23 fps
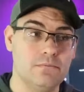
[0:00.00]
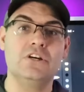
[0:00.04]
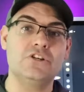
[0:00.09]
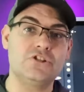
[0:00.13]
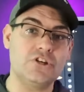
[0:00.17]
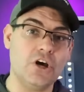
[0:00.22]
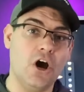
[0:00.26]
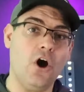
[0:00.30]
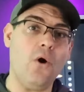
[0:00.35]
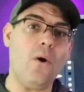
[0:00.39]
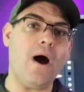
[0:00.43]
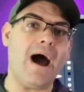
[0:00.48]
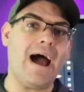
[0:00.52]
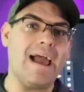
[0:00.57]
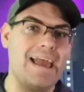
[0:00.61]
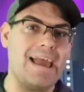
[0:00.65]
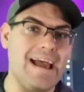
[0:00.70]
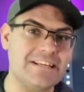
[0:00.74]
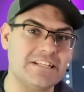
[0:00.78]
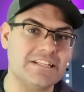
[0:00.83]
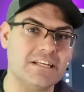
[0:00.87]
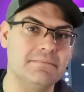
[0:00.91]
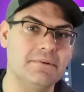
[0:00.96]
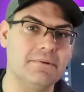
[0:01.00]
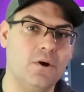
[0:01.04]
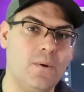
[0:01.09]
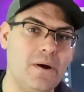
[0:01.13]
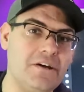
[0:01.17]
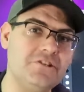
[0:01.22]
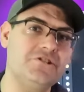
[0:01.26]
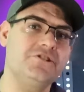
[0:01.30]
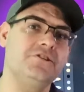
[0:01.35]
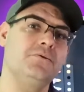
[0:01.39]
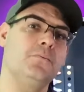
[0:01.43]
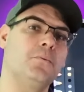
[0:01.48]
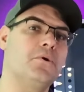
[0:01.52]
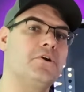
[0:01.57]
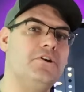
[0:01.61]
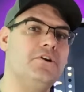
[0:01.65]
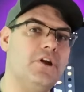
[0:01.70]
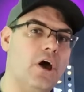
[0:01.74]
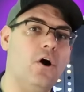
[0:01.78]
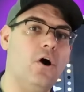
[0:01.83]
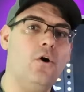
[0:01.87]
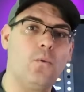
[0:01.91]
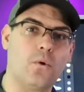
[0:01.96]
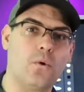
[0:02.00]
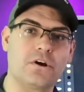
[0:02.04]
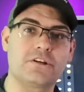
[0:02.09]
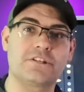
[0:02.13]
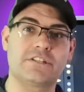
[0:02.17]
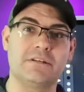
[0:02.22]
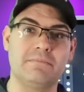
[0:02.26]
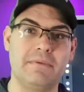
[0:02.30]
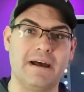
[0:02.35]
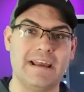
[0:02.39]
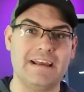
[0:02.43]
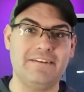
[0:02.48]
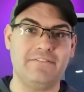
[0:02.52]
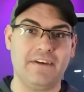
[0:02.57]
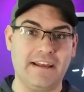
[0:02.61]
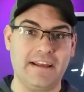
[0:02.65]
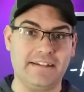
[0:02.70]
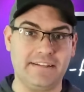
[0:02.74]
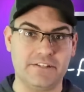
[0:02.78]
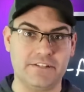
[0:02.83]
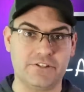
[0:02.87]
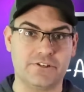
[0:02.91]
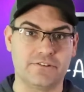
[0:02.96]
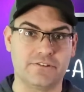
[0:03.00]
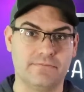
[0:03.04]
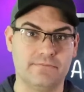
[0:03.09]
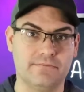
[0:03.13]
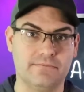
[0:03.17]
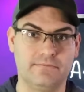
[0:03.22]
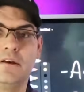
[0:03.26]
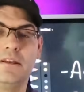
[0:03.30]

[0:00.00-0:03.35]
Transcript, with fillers: So I ask them a question where no works to my advantage.